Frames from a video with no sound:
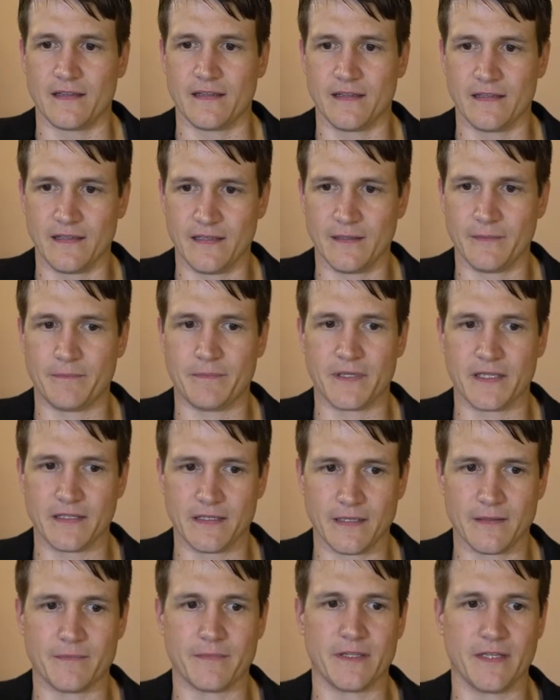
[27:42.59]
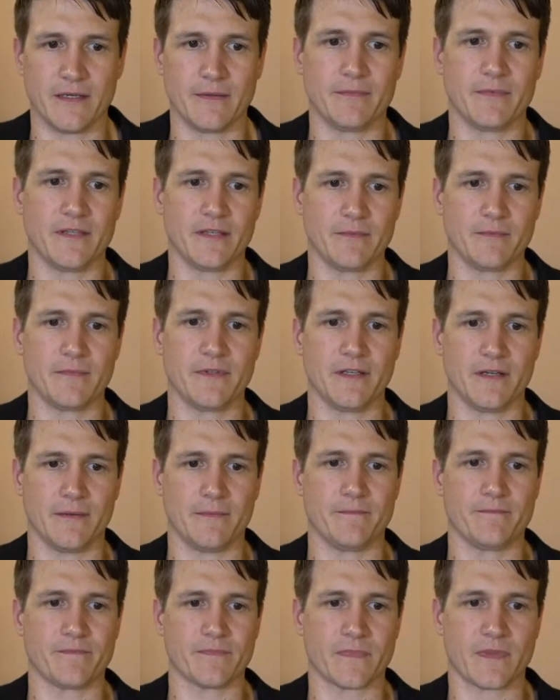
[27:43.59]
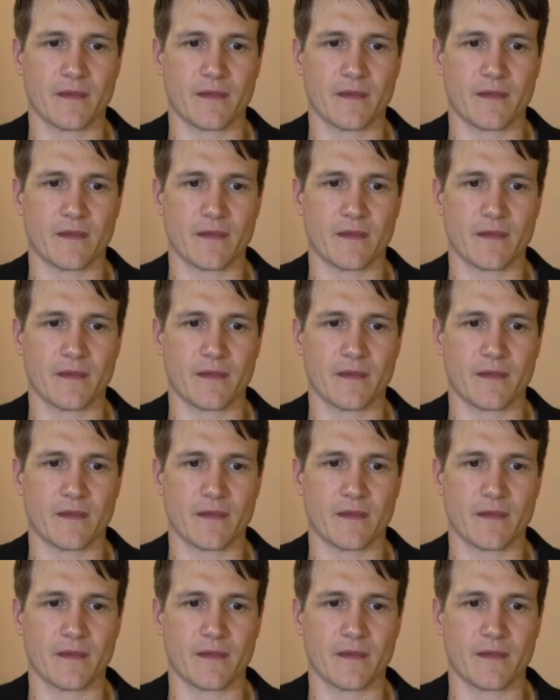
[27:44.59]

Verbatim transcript: Yep, yep, yep, yep, yep.